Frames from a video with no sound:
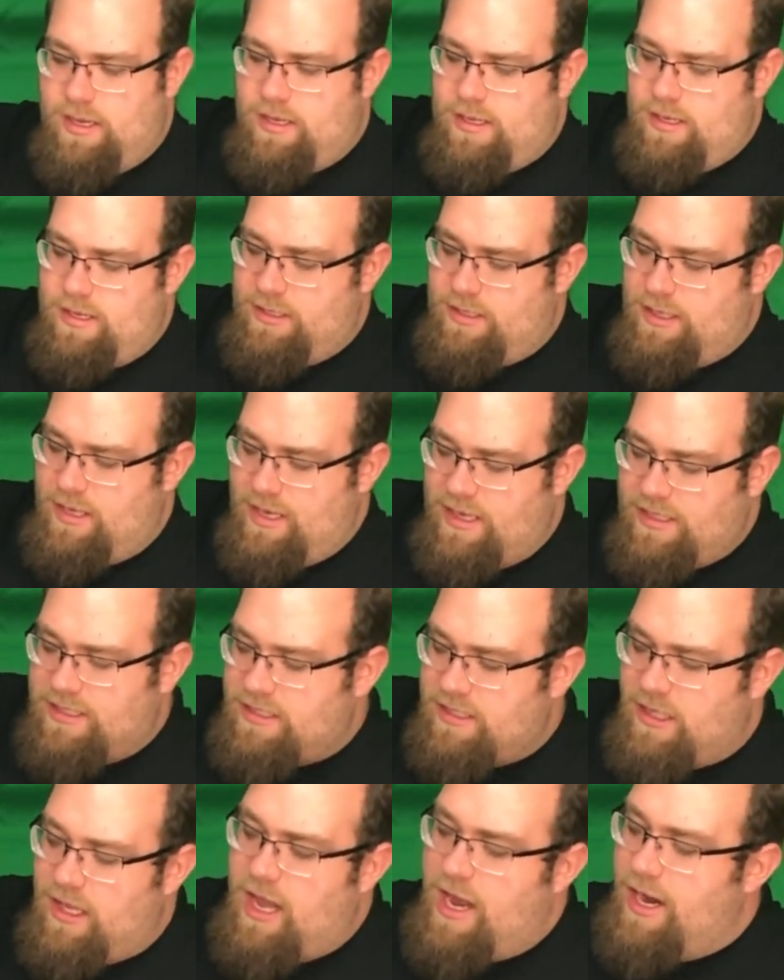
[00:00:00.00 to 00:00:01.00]
It's a
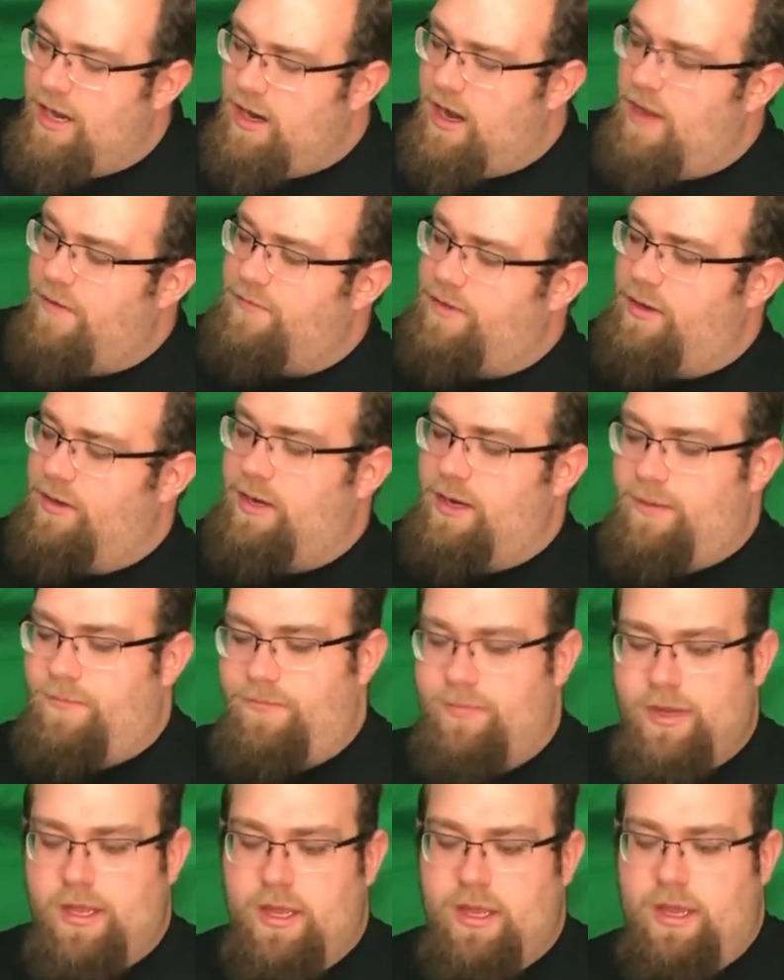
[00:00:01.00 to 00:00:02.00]
nice slide-off unit,
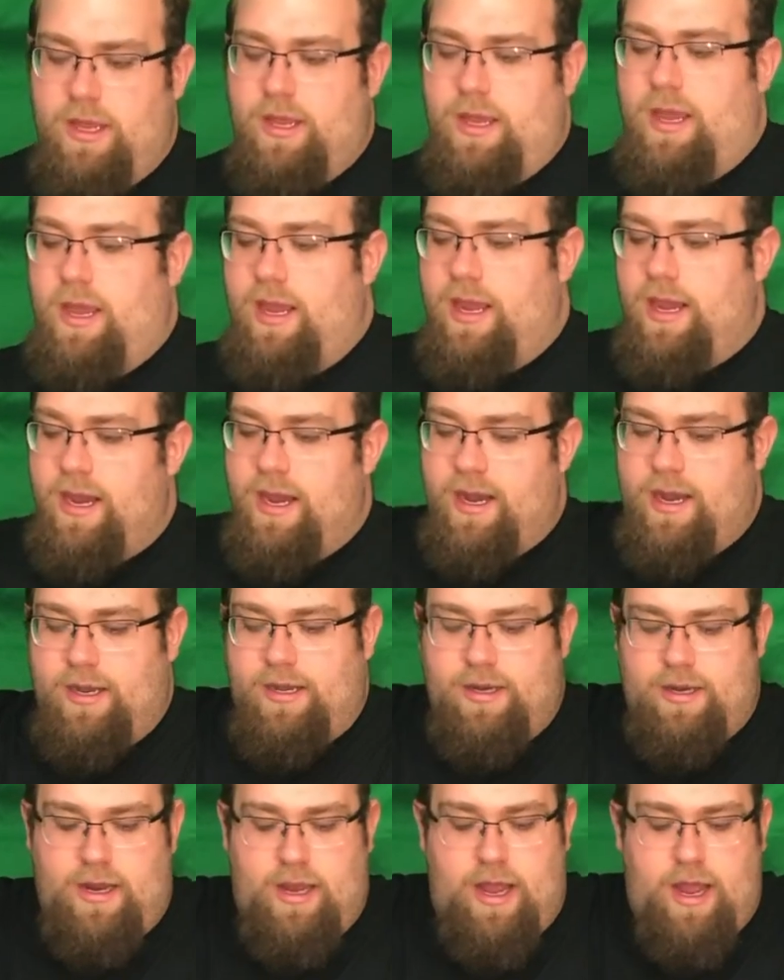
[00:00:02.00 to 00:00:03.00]

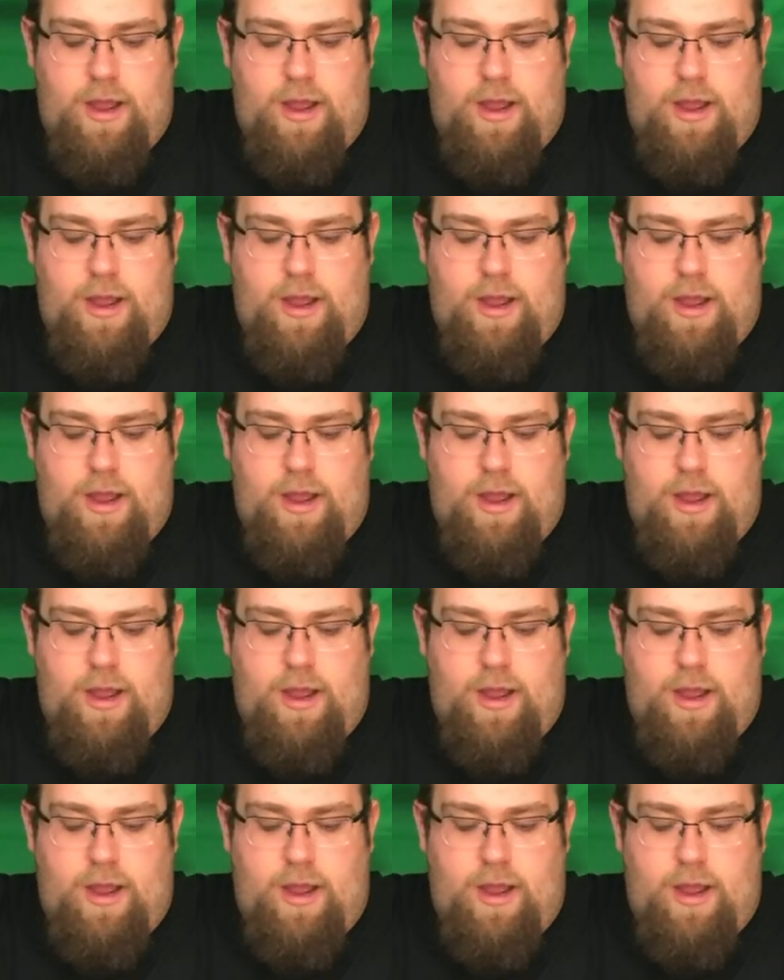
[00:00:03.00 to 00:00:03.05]
and